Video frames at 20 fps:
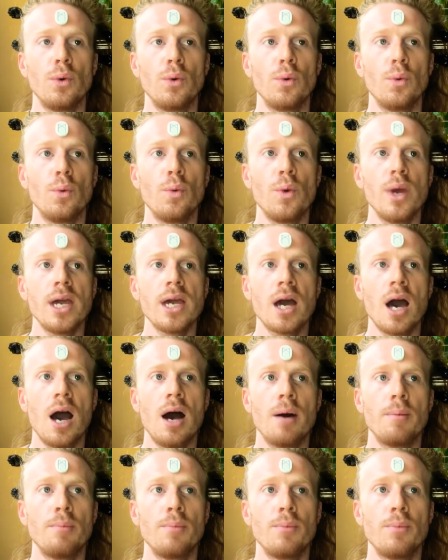we
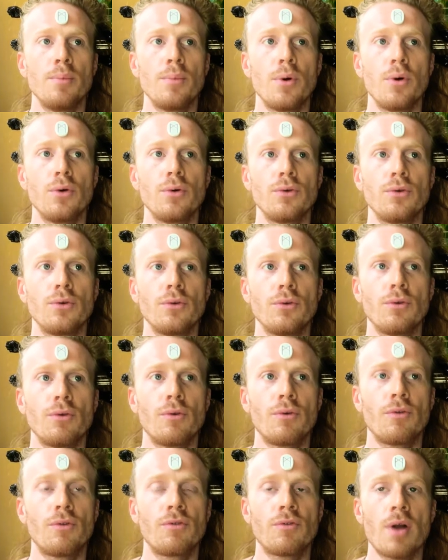come
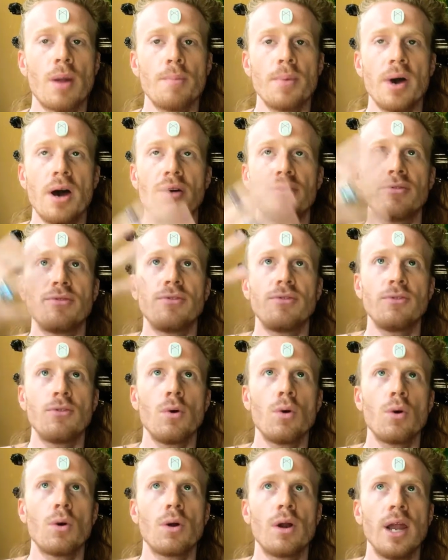from a
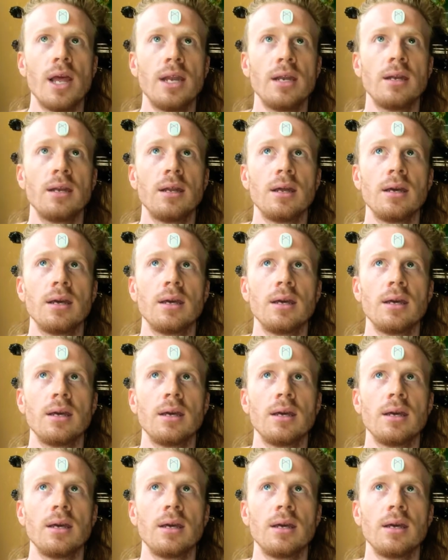foreign